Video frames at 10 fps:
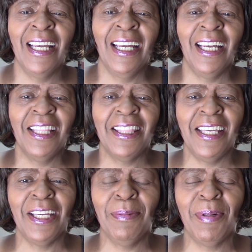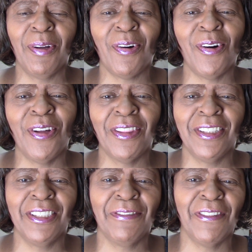And think about all the
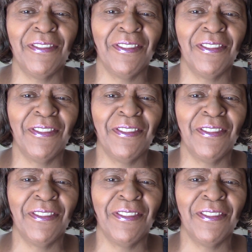different